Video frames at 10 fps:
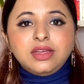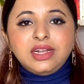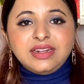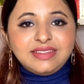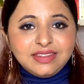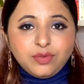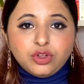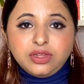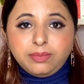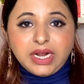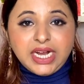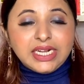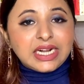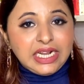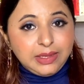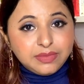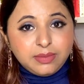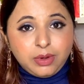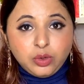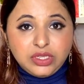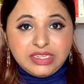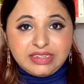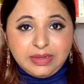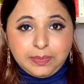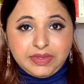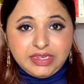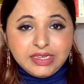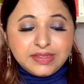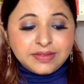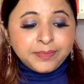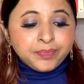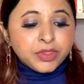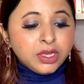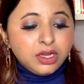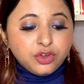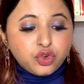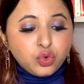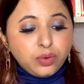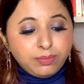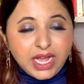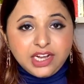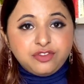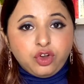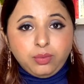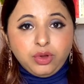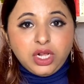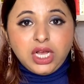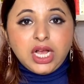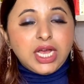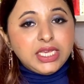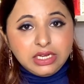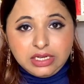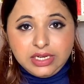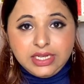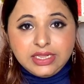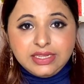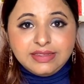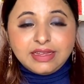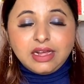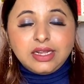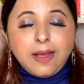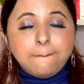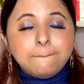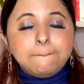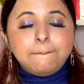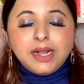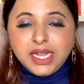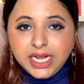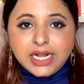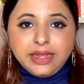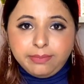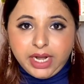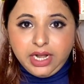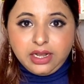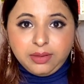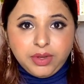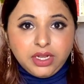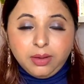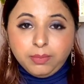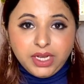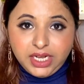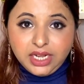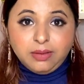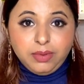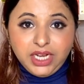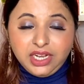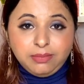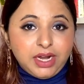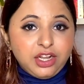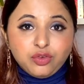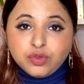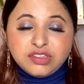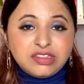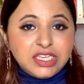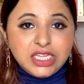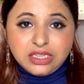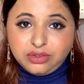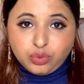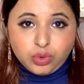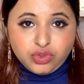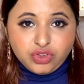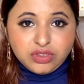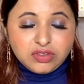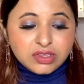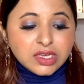Let's see what the brand claims about these lipsticks. True matte formula. I agree, these are completely matte. I mean, completely completely matte, you will see in the swatches.